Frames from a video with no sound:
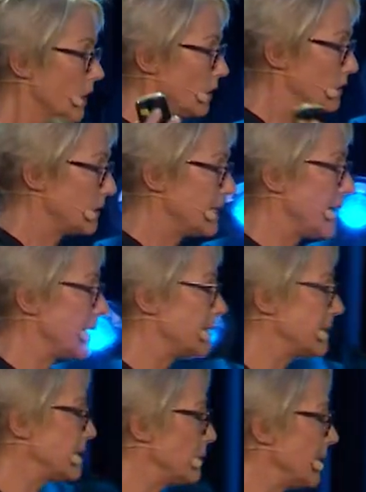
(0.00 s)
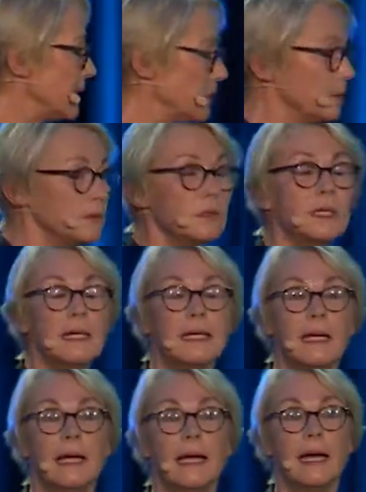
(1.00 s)
So take this with you
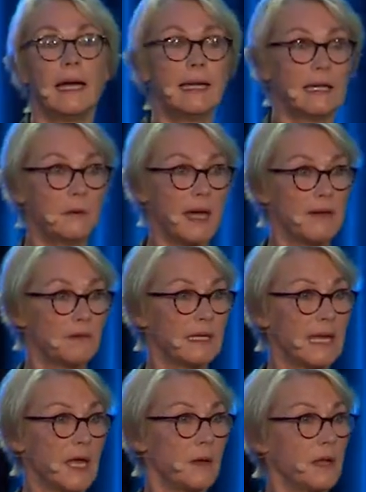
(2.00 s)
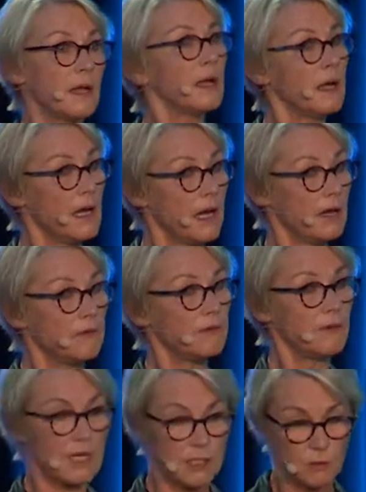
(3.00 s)
in your everyday
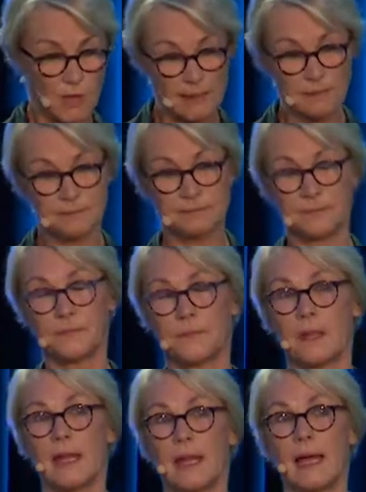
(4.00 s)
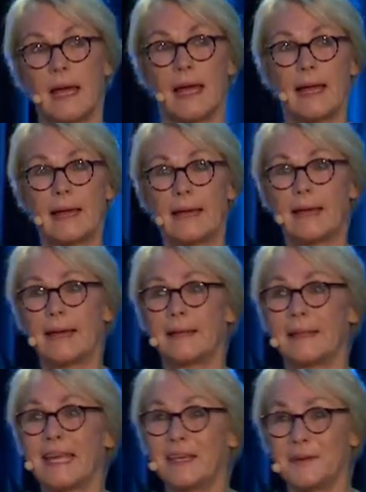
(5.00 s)
life as well. And
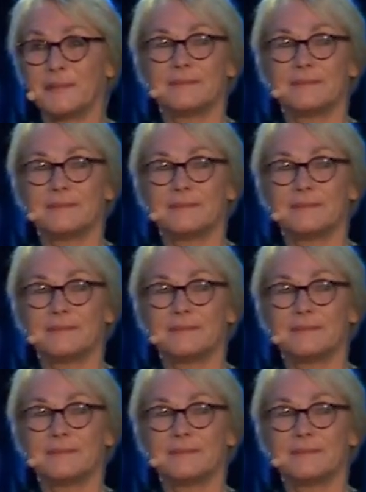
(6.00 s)
thank you.